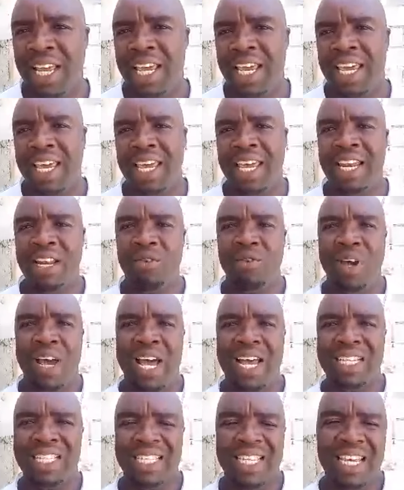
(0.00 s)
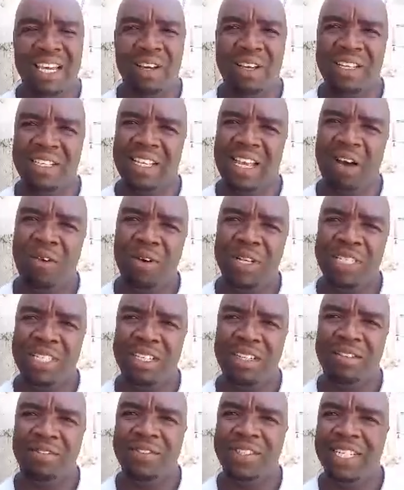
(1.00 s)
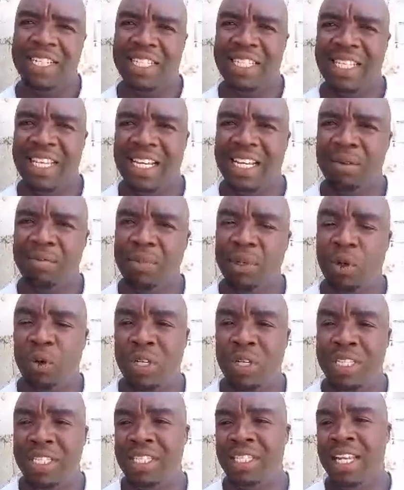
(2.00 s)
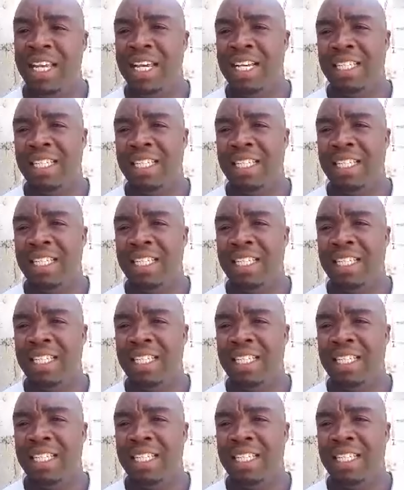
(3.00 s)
Uh, and we're asking ourselves exactly because